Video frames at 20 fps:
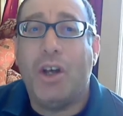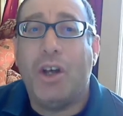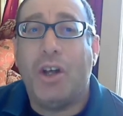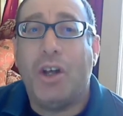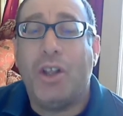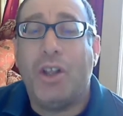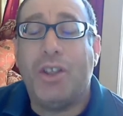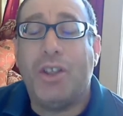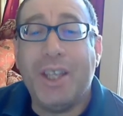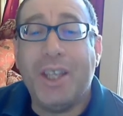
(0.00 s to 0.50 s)

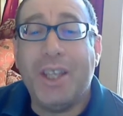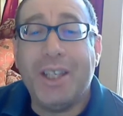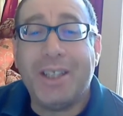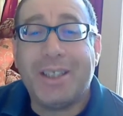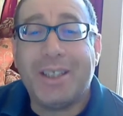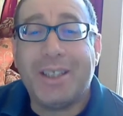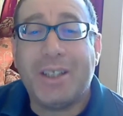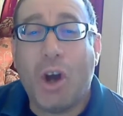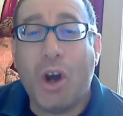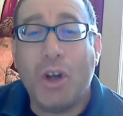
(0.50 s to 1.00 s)

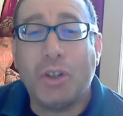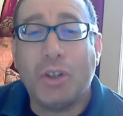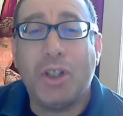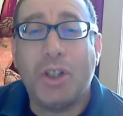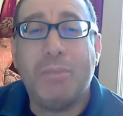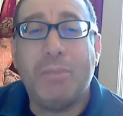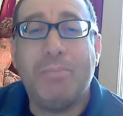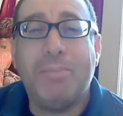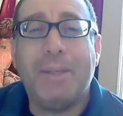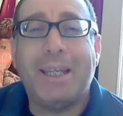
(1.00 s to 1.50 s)
this
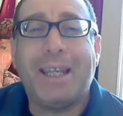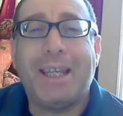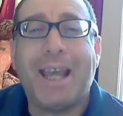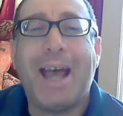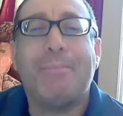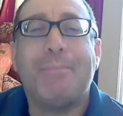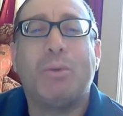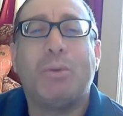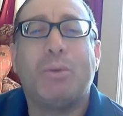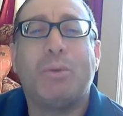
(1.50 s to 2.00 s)
order
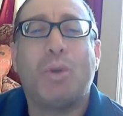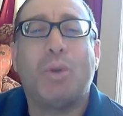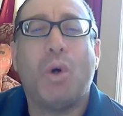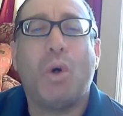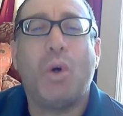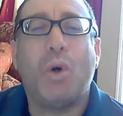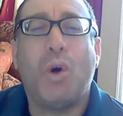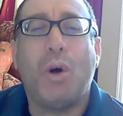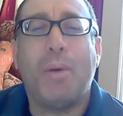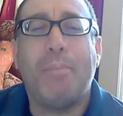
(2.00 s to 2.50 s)
becomes what you
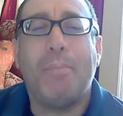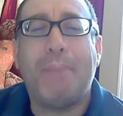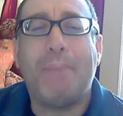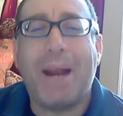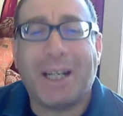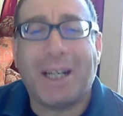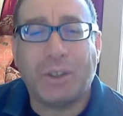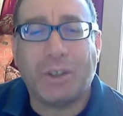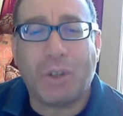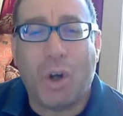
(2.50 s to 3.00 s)
call
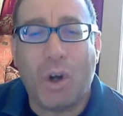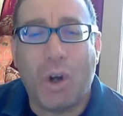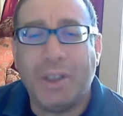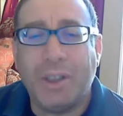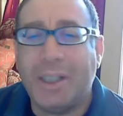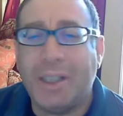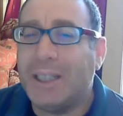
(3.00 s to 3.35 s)
market order.